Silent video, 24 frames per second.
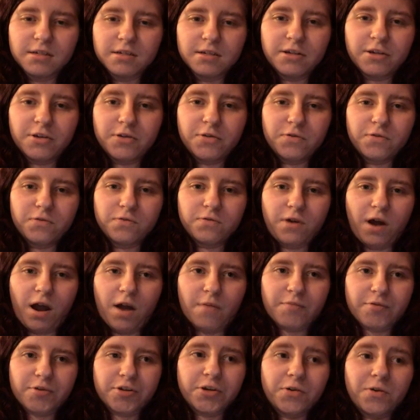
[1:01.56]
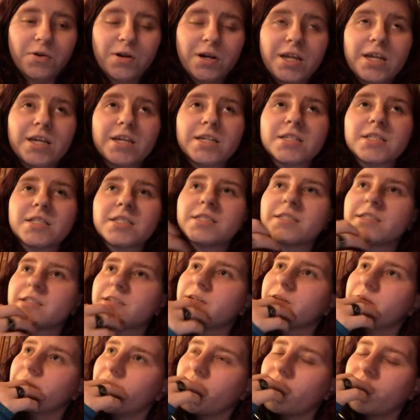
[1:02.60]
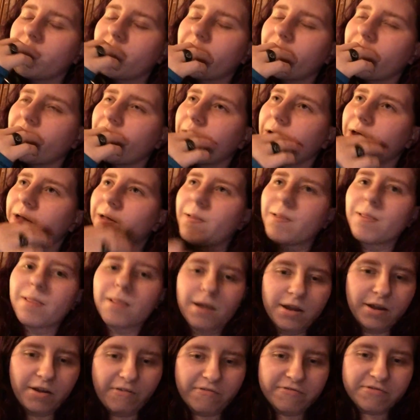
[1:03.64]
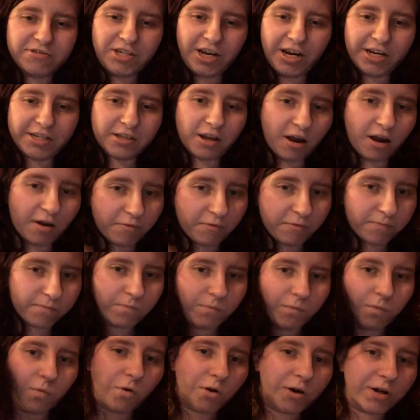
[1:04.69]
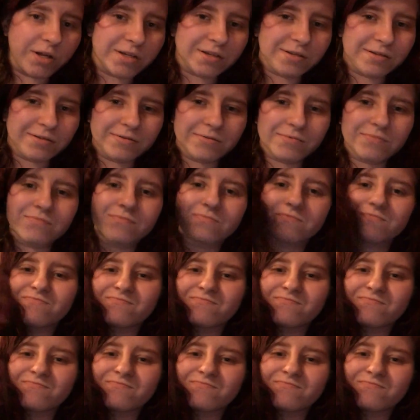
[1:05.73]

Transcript: New opportunities. Checked off a New